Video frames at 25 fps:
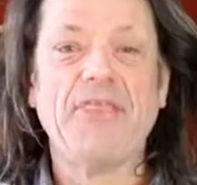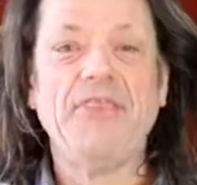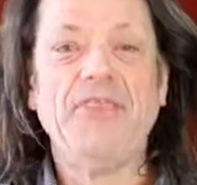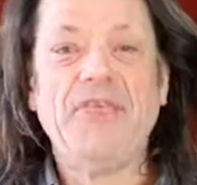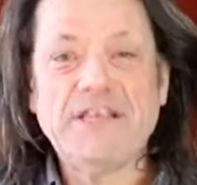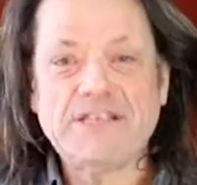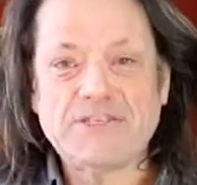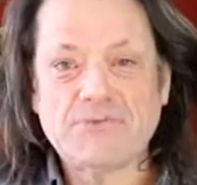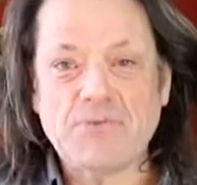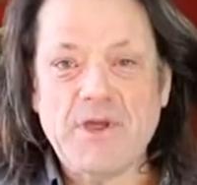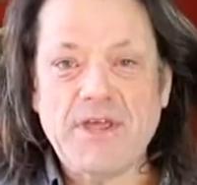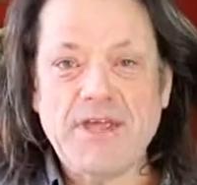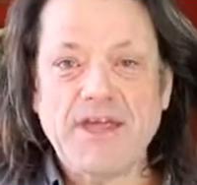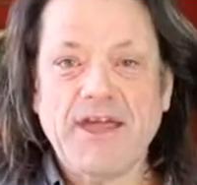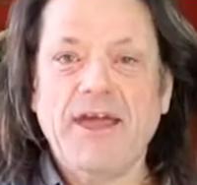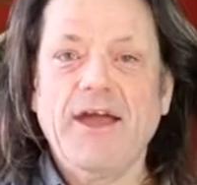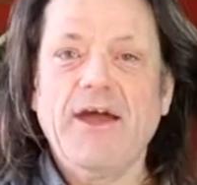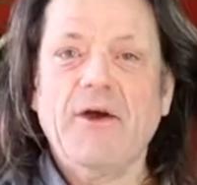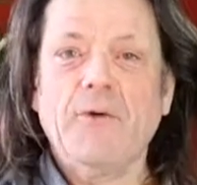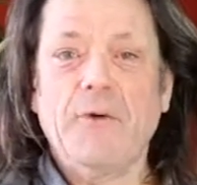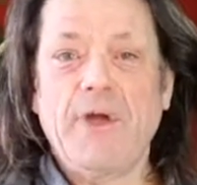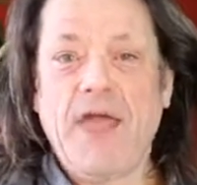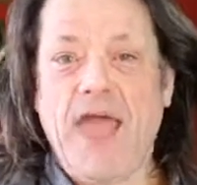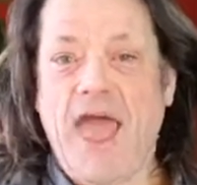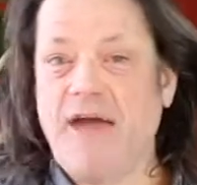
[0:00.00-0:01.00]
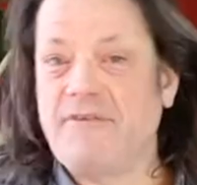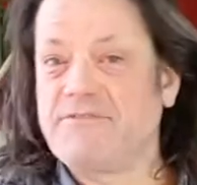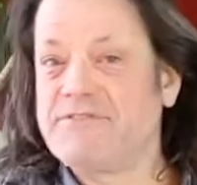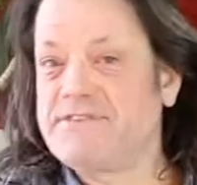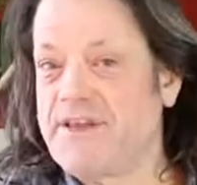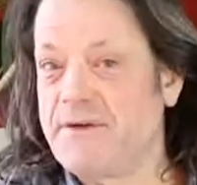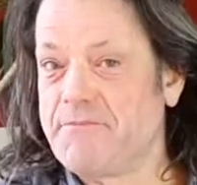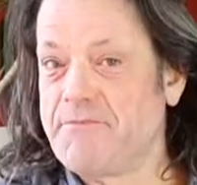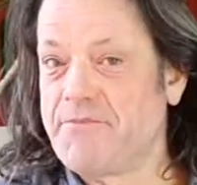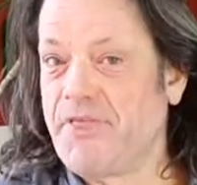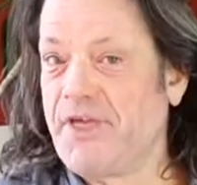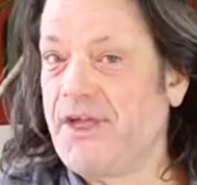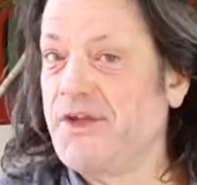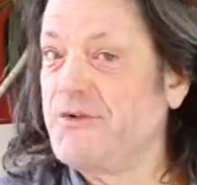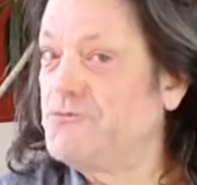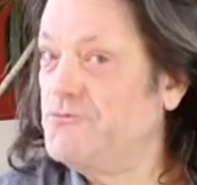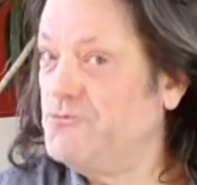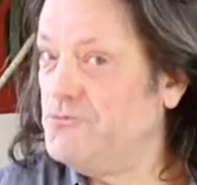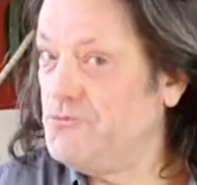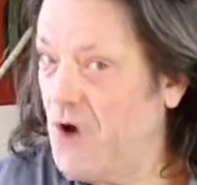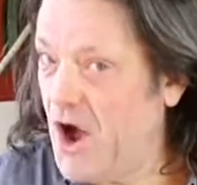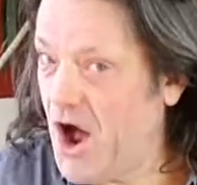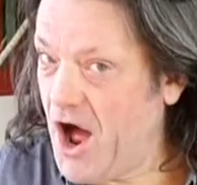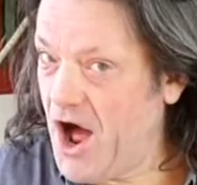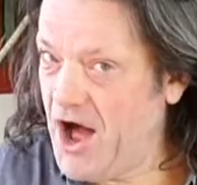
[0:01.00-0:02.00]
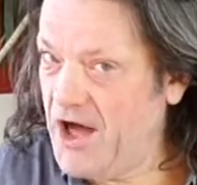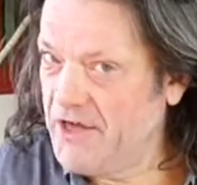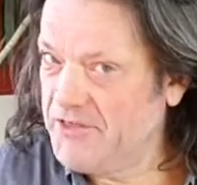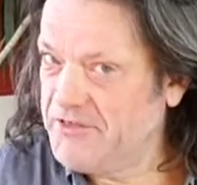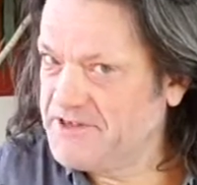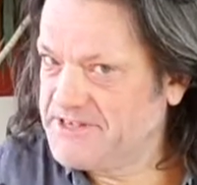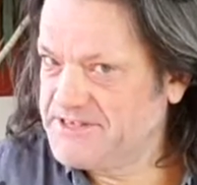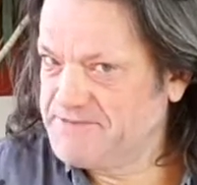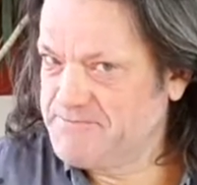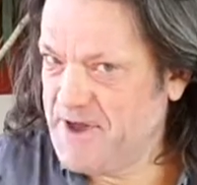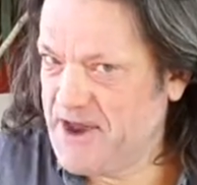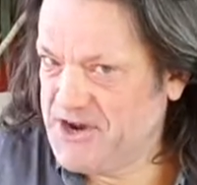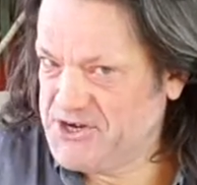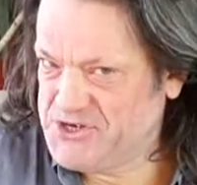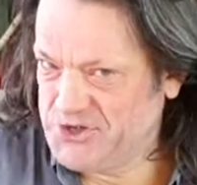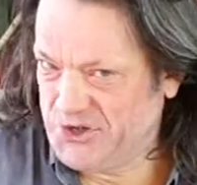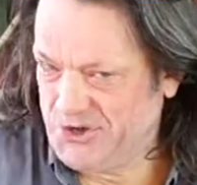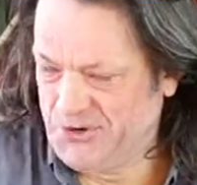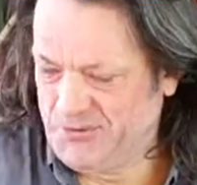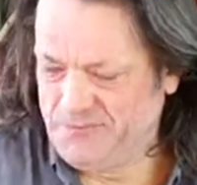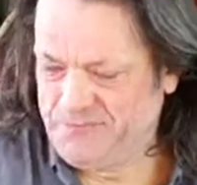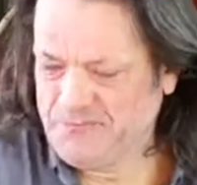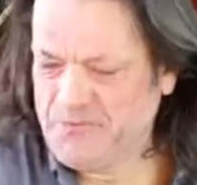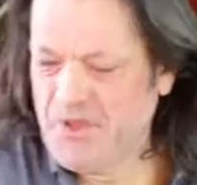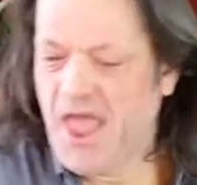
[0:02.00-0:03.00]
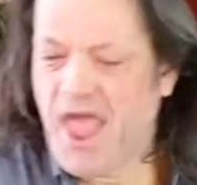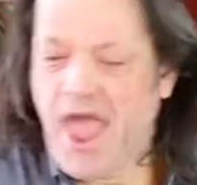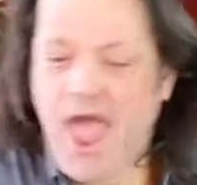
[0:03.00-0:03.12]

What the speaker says: This week we have something rather special,